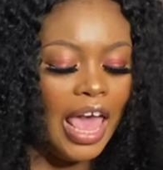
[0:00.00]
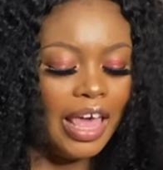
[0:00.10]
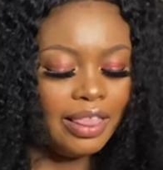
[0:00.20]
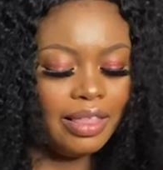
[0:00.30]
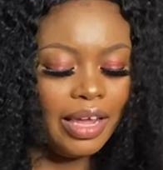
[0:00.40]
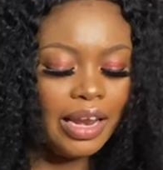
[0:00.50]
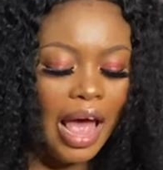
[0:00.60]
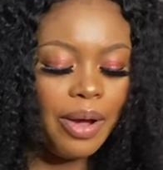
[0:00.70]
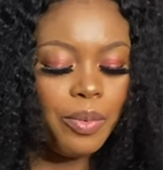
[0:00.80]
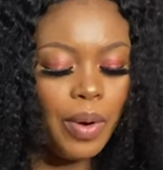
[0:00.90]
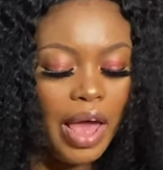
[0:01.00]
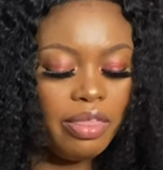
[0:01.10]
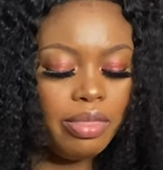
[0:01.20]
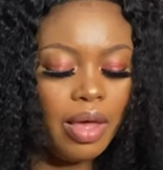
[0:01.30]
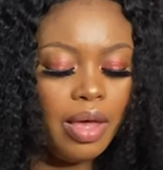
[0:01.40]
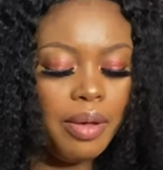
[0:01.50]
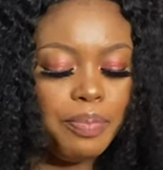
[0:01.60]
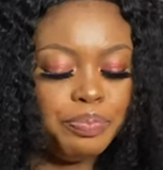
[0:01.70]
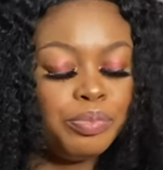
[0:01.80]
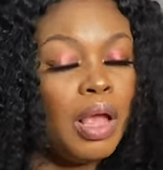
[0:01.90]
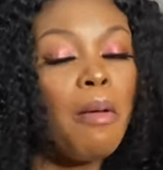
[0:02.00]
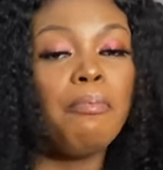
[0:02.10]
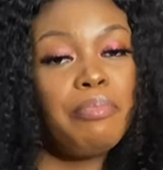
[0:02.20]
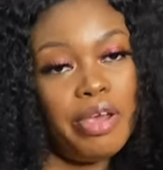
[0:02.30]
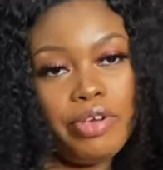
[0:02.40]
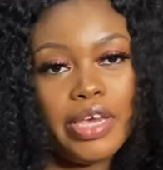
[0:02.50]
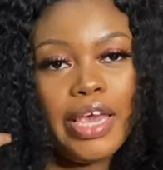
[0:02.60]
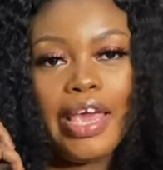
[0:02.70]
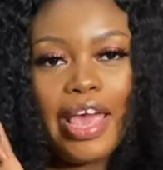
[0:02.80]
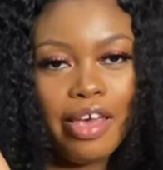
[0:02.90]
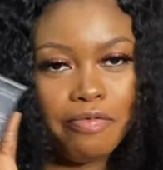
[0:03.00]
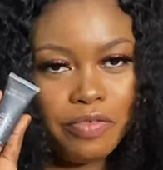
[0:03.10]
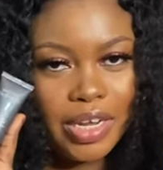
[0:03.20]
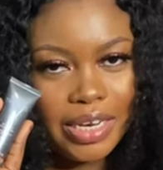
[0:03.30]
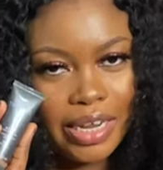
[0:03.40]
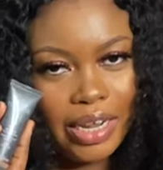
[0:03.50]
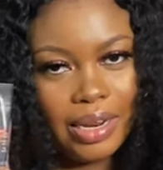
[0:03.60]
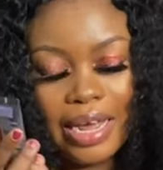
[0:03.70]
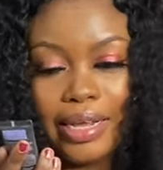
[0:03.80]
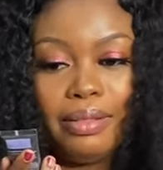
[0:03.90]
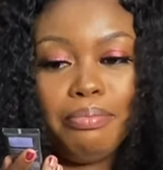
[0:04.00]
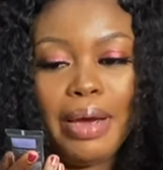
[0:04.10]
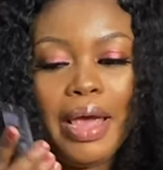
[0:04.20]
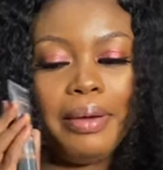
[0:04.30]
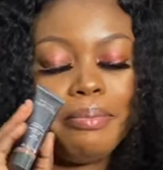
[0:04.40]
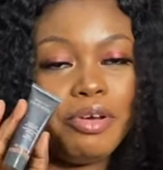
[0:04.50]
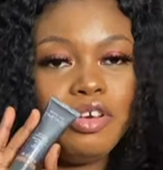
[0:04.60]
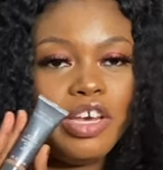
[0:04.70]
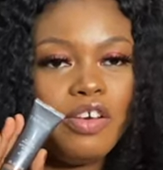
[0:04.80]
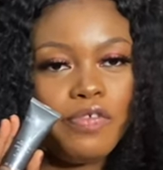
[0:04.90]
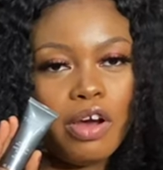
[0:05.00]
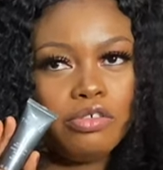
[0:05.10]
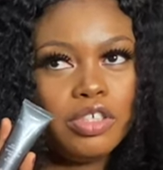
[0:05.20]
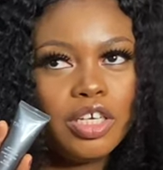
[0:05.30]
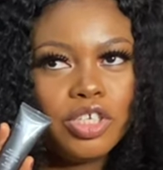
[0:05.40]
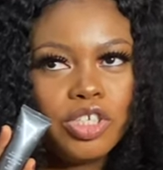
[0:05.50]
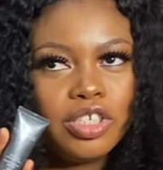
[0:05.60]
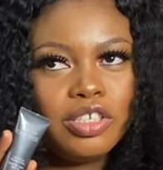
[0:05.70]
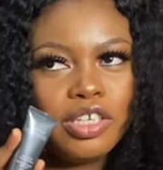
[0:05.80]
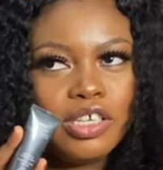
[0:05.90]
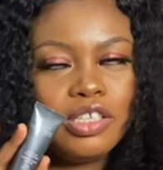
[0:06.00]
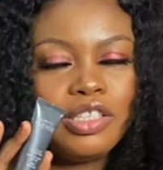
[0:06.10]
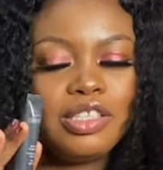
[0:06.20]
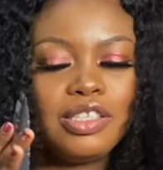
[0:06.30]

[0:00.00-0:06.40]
And then I wear the Mary Kay every day. Like, my Mary Kay foundation is